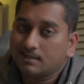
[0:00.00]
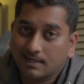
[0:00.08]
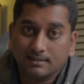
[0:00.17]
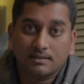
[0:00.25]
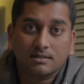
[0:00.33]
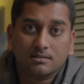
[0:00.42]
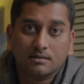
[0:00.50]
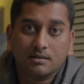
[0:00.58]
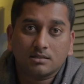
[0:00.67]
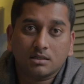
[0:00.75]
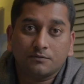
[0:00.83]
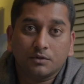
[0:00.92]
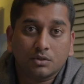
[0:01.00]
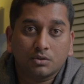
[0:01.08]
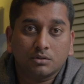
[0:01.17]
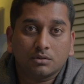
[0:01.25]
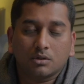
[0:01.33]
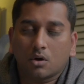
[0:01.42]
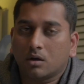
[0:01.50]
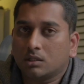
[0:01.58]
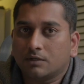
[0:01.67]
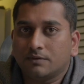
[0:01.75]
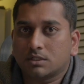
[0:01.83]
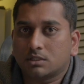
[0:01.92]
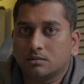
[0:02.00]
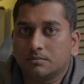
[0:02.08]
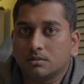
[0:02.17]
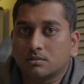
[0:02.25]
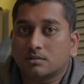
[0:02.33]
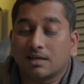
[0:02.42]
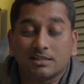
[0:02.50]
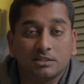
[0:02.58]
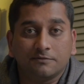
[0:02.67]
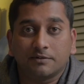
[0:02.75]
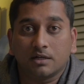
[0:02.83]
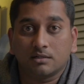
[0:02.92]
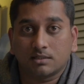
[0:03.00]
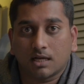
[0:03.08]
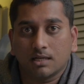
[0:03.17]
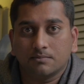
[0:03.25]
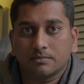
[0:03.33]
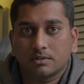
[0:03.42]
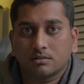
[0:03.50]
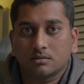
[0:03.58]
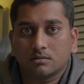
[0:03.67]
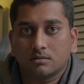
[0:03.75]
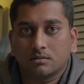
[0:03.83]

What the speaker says: And that's the reason we cook all the vegetables at different times.